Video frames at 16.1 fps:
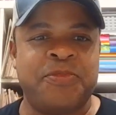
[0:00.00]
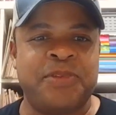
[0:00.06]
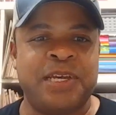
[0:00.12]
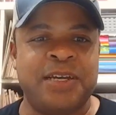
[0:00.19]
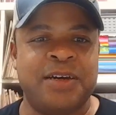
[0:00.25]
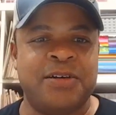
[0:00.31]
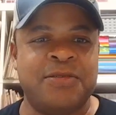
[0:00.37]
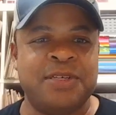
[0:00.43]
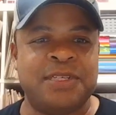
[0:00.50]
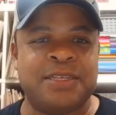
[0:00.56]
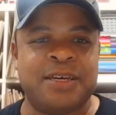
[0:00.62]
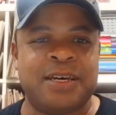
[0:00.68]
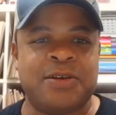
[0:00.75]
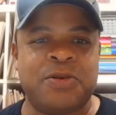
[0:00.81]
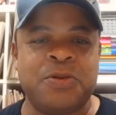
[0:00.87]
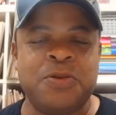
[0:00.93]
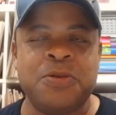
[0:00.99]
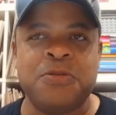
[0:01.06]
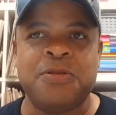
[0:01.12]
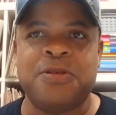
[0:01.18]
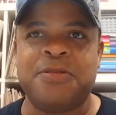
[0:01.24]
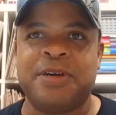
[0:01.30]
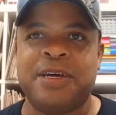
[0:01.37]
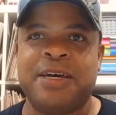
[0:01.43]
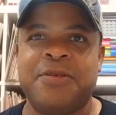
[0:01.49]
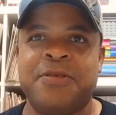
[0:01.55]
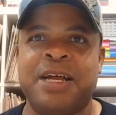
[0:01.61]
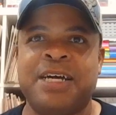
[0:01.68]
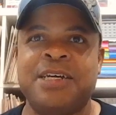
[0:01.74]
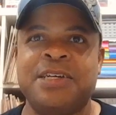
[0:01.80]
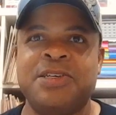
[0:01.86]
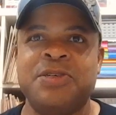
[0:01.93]
It's like, oh, okay, well,
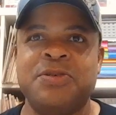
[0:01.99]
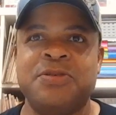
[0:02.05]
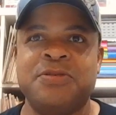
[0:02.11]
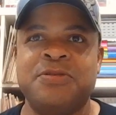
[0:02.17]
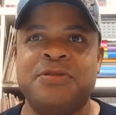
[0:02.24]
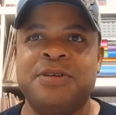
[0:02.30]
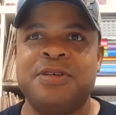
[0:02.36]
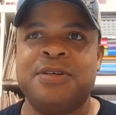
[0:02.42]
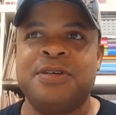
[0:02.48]
I can do